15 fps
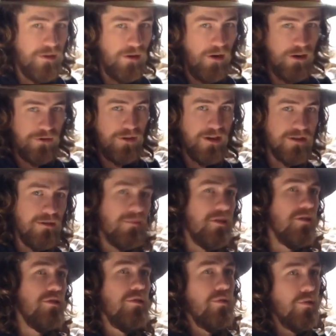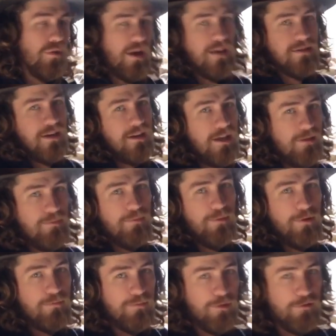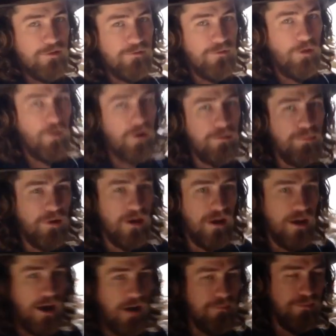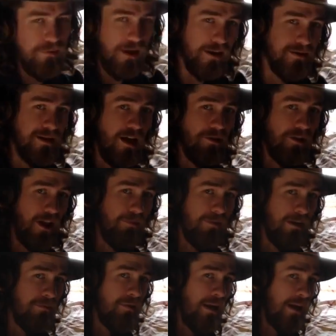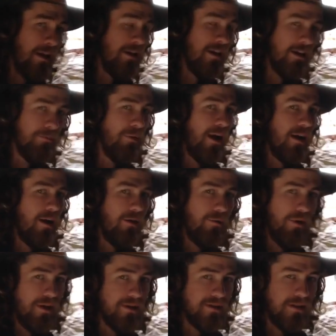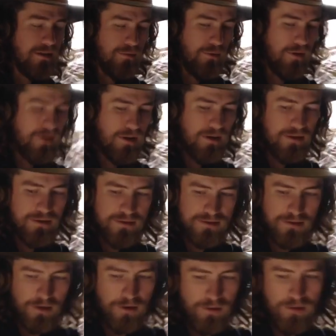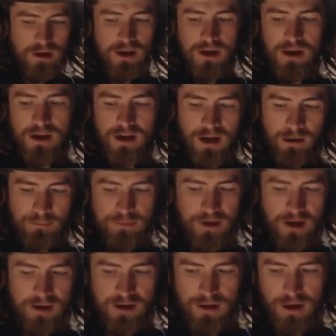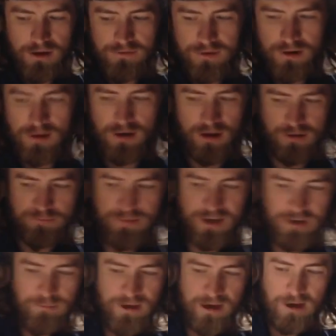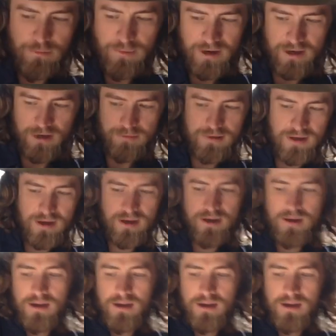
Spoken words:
There are things I'm going to do as I keep moving forward, but I'm in South Alabama and I need to get back out west and get working. So I'm cutting it off here and I'll pick it back up when I get up there.